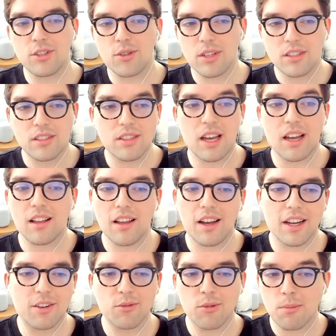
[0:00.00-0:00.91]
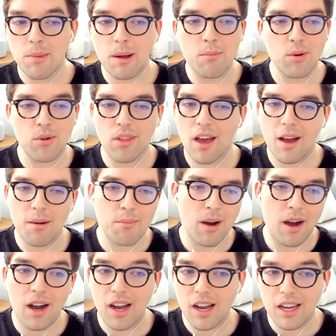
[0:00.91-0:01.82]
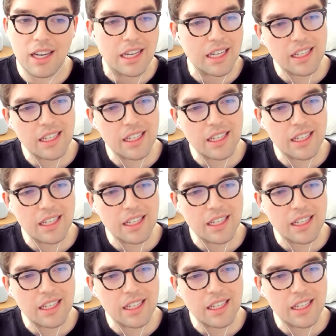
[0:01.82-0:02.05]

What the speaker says: You could say like, remember that my